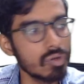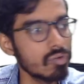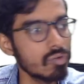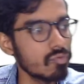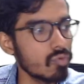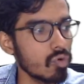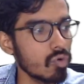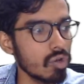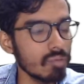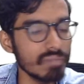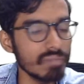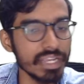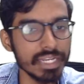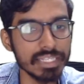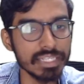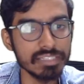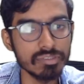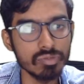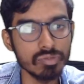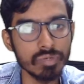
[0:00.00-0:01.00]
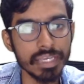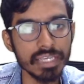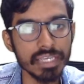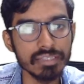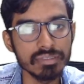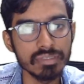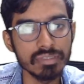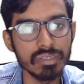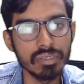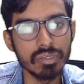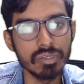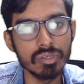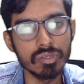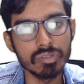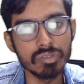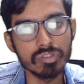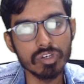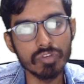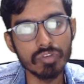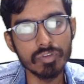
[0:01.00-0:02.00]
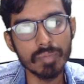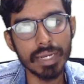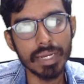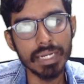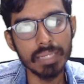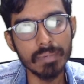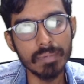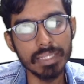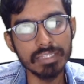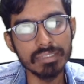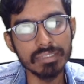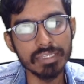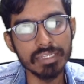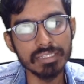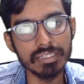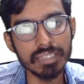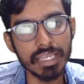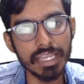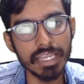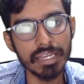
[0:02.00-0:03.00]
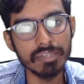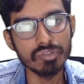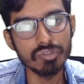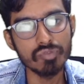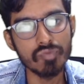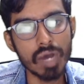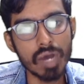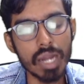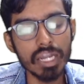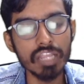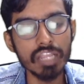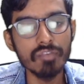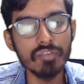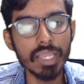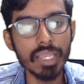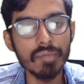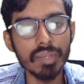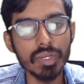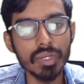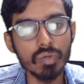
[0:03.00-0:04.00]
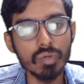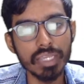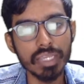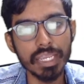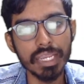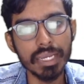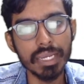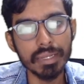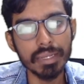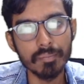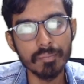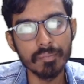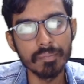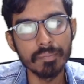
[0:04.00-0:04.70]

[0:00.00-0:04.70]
4 minus 2x. So if you multiply this inside, so 45 into 8.